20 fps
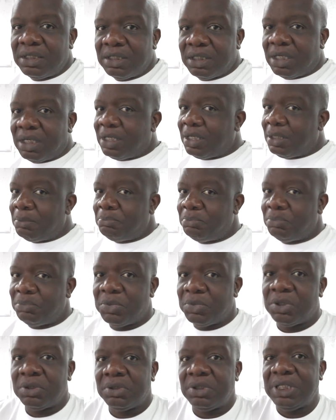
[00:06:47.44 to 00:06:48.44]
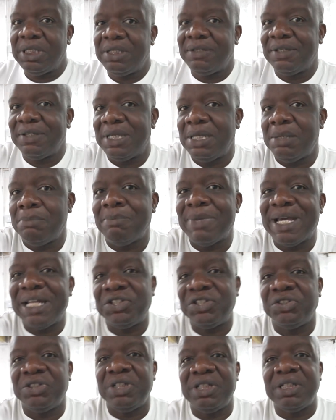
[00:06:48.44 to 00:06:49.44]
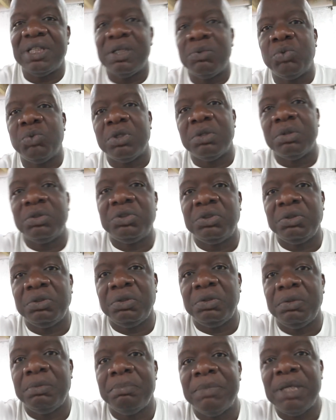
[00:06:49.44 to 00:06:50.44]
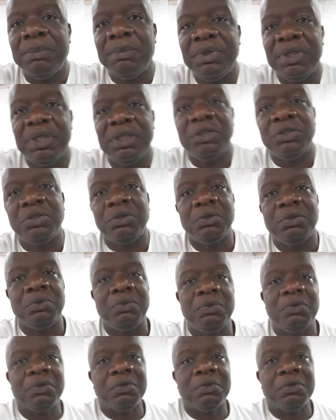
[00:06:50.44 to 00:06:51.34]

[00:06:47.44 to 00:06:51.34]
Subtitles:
I'm only imagining that we'll do maybe 2